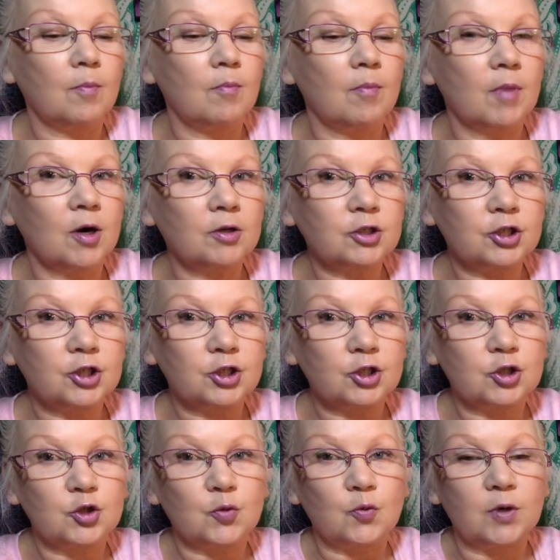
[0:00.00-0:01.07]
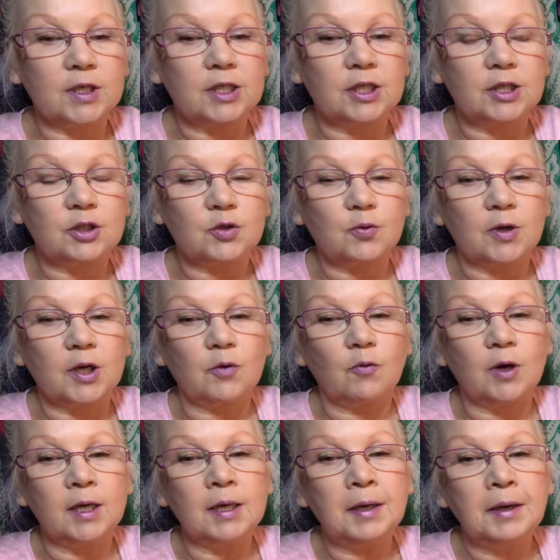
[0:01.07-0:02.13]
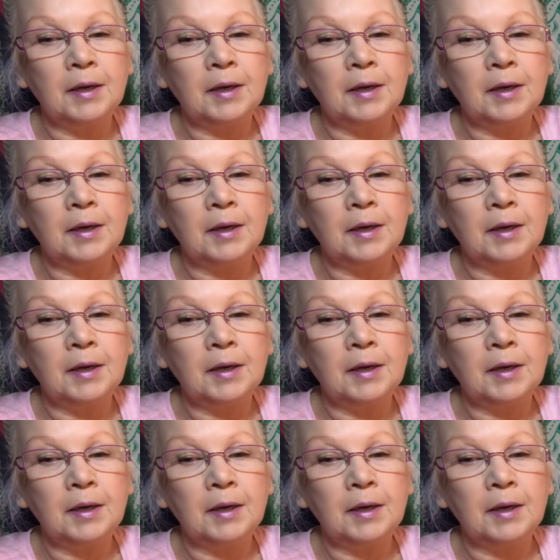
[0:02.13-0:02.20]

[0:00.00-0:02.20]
March 2021.